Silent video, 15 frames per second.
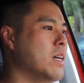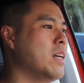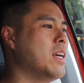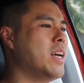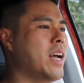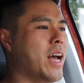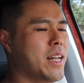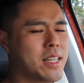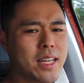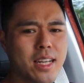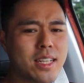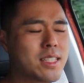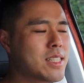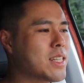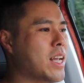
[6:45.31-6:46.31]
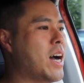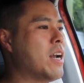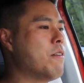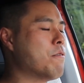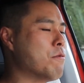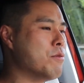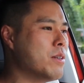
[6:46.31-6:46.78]
And it is
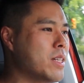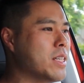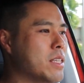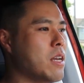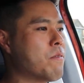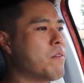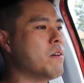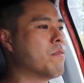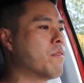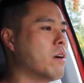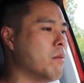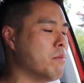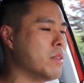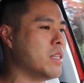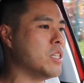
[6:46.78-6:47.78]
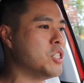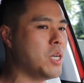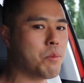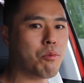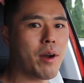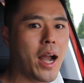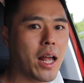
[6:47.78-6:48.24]
kind of really different from the
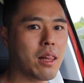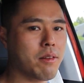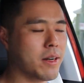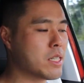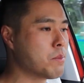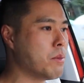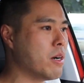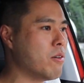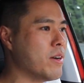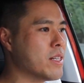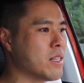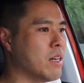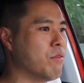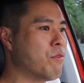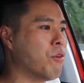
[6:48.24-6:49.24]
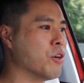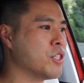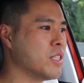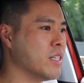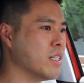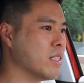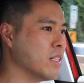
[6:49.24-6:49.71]
Jeep Wrangler experience,
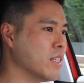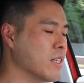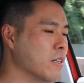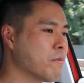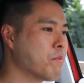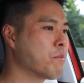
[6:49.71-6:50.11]
unfortunately.